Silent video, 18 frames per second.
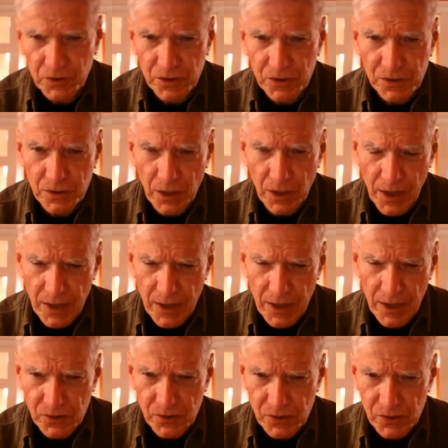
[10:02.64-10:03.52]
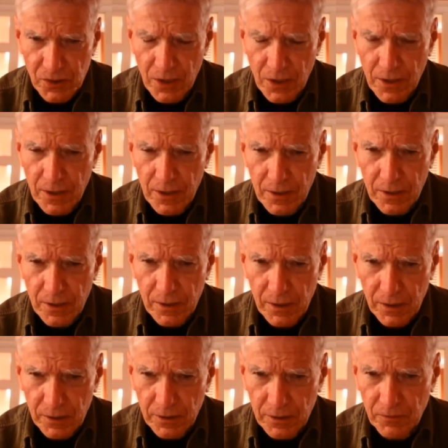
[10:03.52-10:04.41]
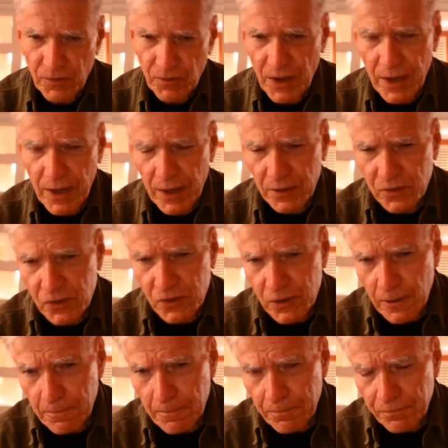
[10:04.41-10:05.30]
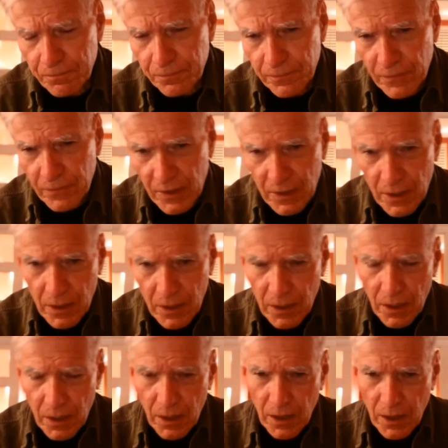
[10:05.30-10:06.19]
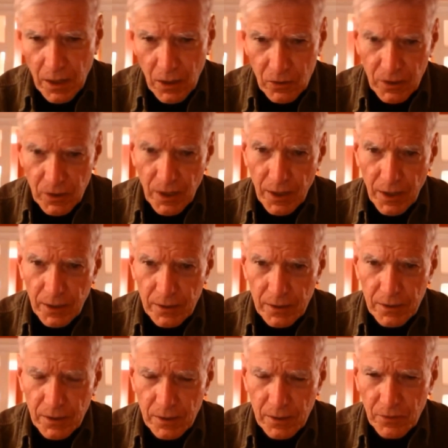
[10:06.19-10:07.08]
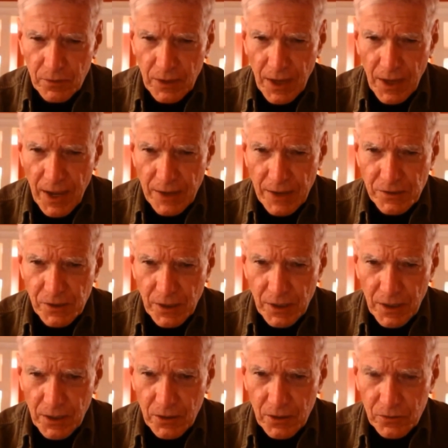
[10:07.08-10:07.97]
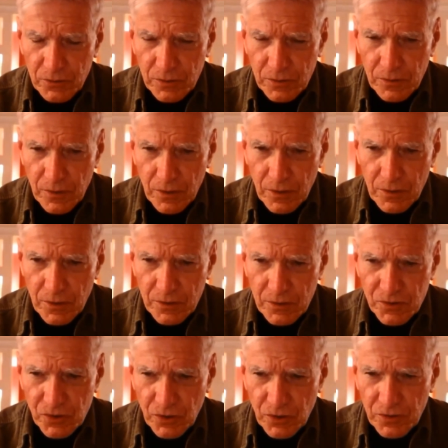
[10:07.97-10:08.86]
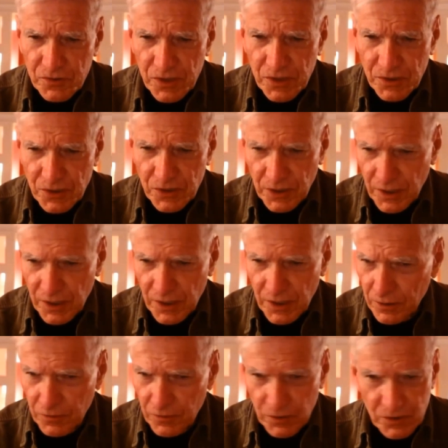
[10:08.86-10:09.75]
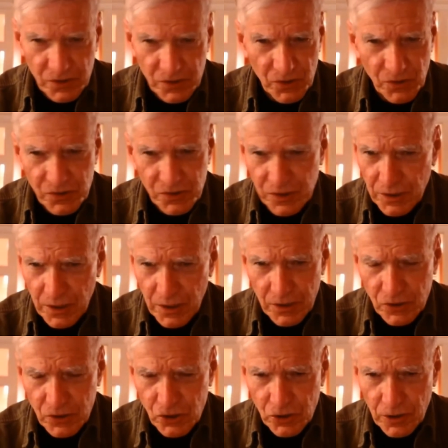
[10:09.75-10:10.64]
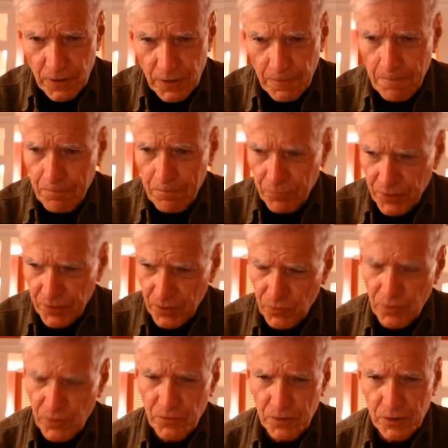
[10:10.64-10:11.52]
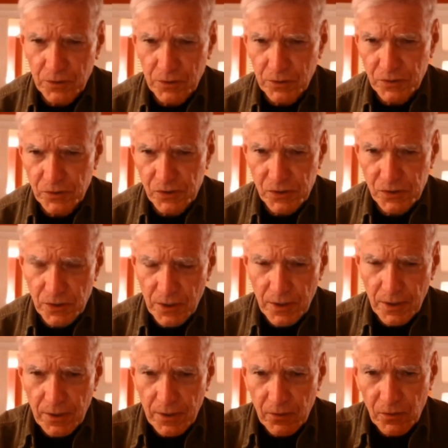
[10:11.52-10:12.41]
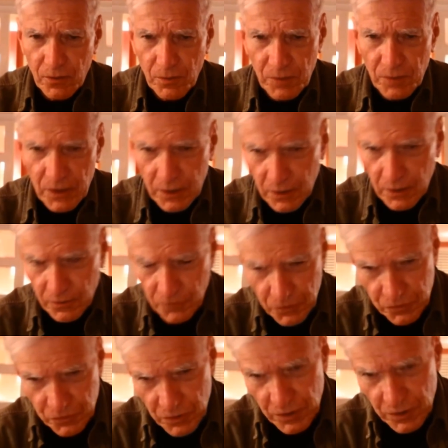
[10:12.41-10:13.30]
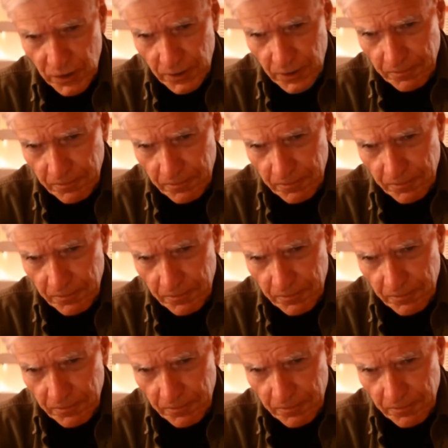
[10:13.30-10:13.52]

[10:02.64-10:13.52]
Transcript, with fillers: glasses in advance. Okay, the acting out serves as a kind of an association that reveals the meaning of the dream.